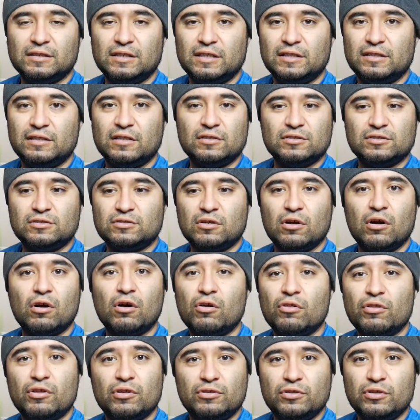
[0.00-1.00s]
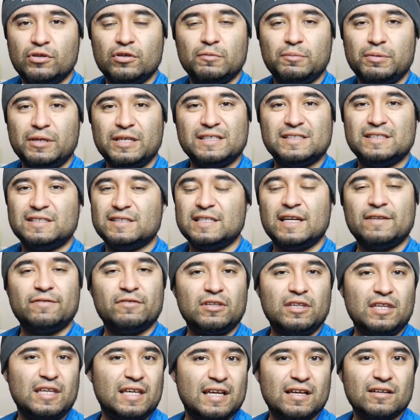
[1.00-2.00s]
And those are all the new pieces.
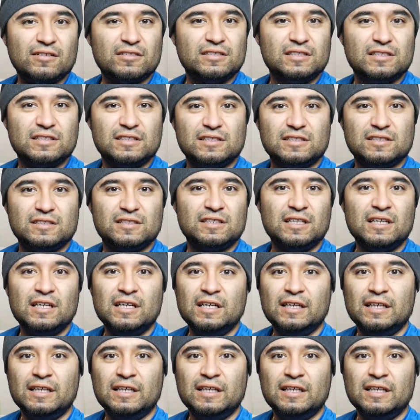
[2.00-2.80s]
Everything else is